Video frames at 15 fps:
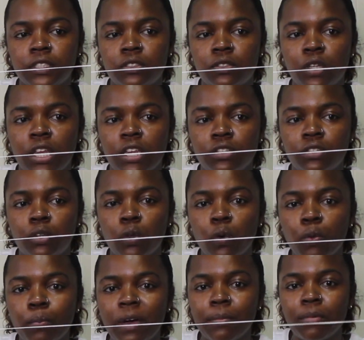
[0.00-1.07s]
So there's
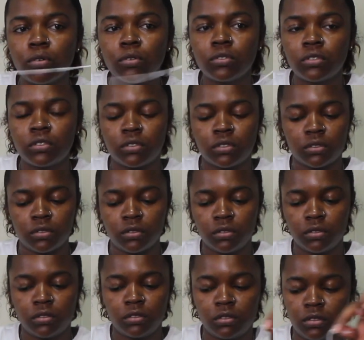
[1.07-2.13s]
no bubbles
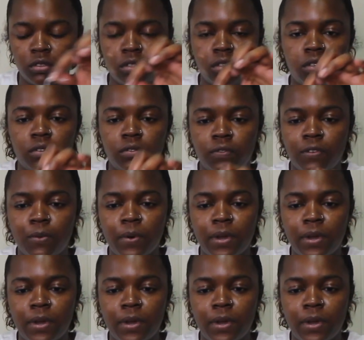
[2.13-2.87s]
for